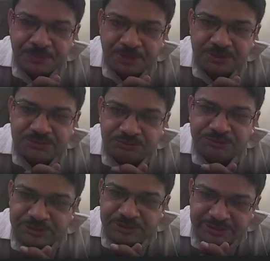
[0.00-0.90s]
So we
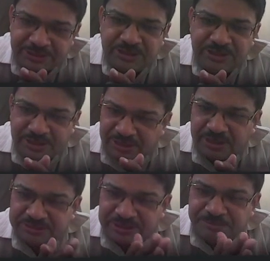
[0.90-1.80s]
will take an
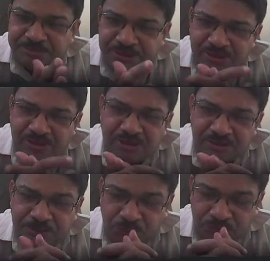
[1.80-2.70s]
example
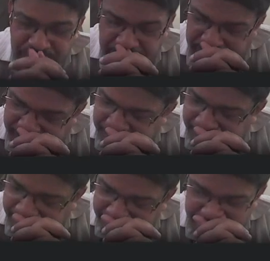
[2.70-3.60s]
portal and
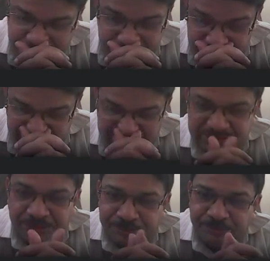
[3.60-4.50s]
try to
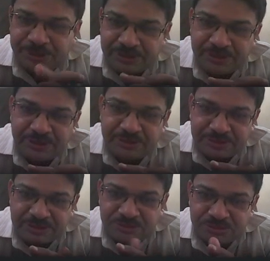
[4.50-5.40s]
example building and
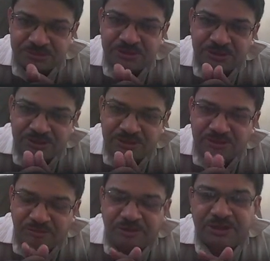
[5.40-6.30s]
try to
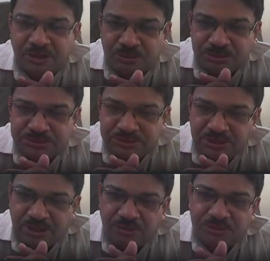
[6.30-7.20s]
work out
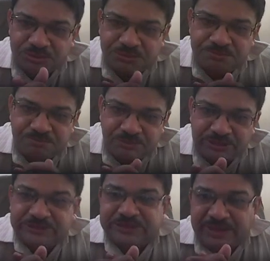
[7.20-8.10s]
how to
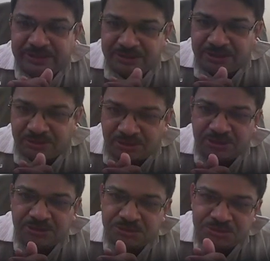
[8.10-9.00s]
design it
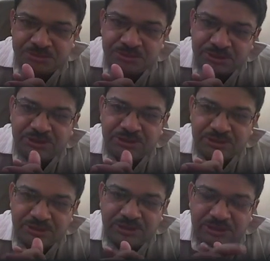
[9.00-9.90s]
according to
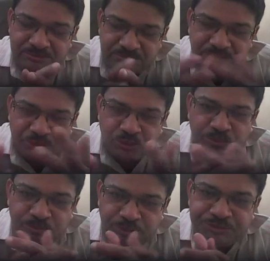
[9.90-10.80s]
the
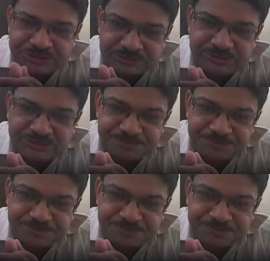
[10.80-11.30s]
code provisions,